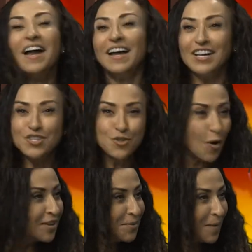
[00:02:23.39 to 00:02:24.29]

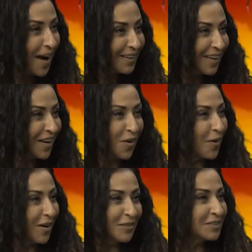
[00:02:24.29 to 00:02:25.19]
enjoy the money
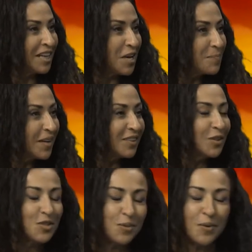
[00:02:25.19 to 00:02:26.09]
or keep it or
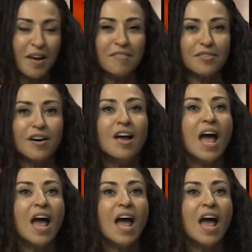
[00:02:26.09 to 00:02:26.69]
do whatever.